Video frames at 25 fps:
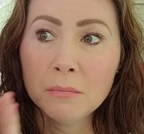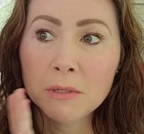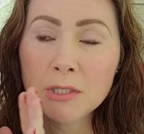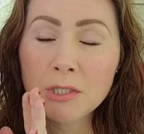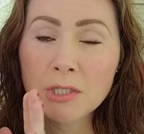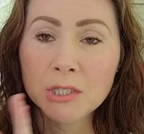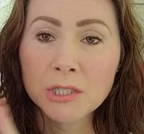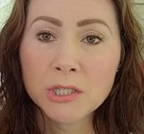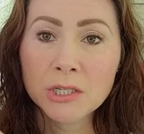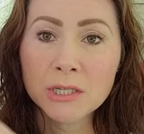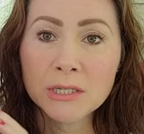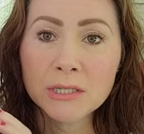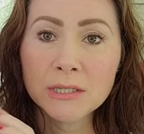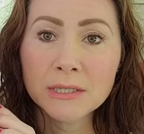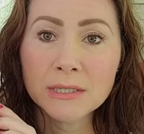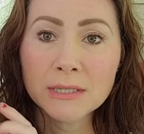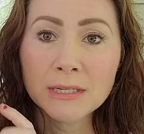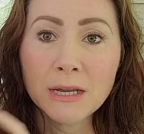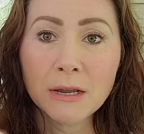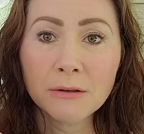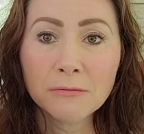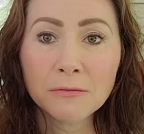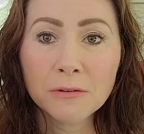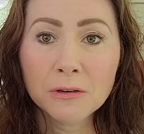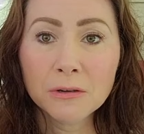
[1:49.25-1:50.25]
Magician's
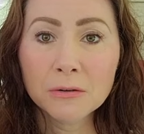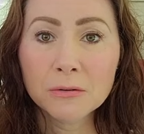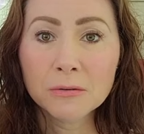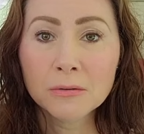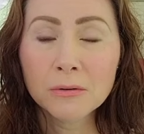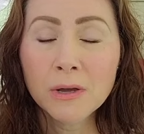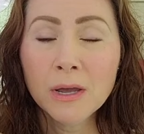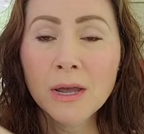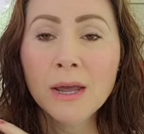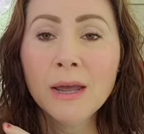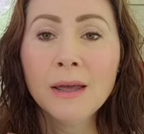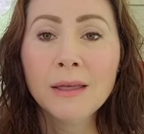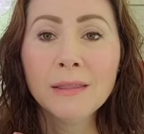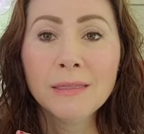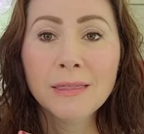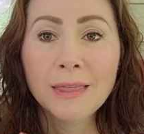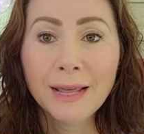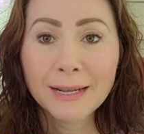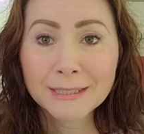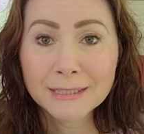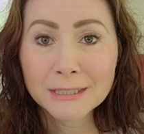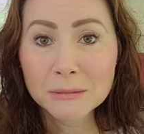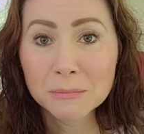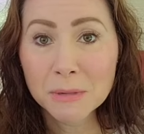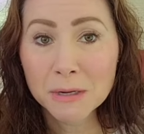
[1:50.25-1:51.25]
Nephew,
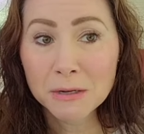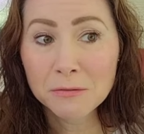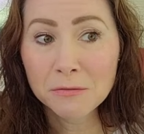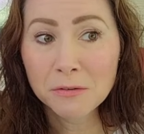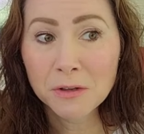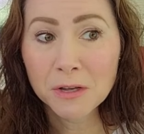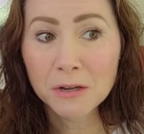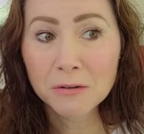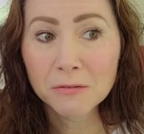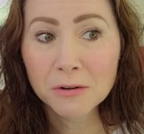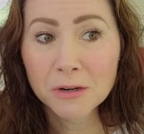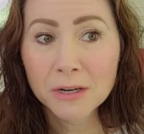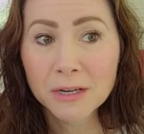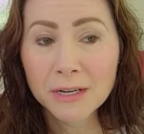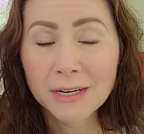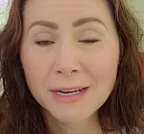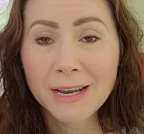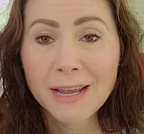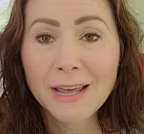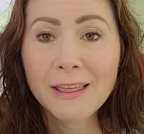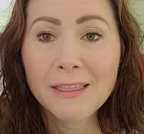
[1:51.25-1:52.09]
that's my favorite.